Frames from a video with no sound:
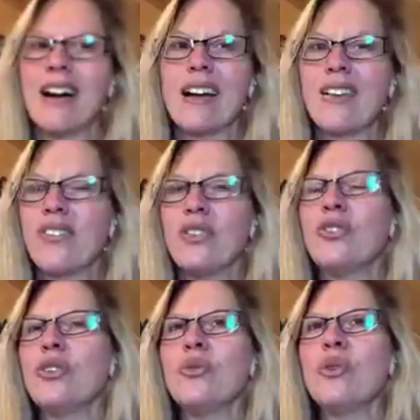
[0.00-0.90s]
If you
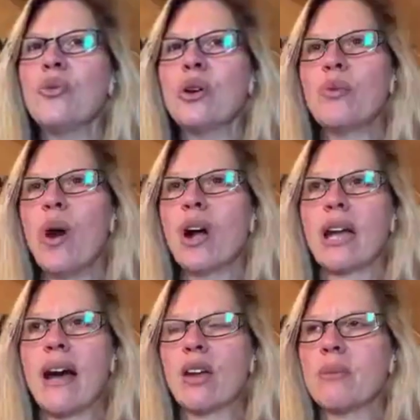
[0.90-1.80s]
knew what we walk
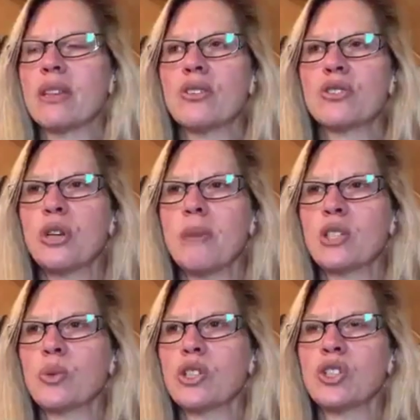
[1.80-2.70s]
out, I mean, there's so
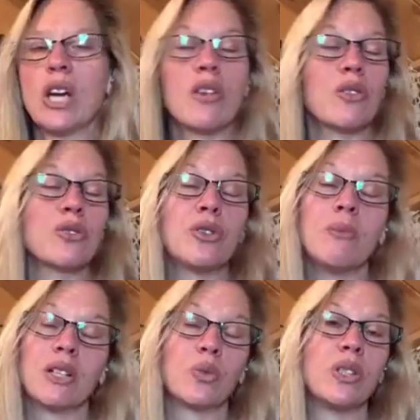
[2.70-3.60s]
much we share. There's so
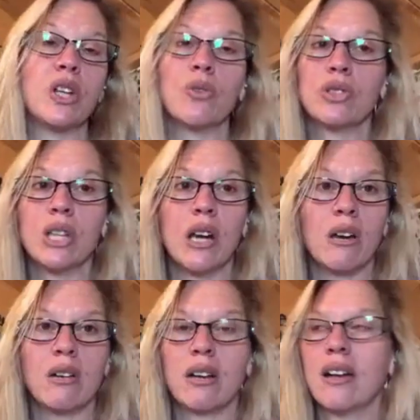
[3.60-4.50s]
much we don't share.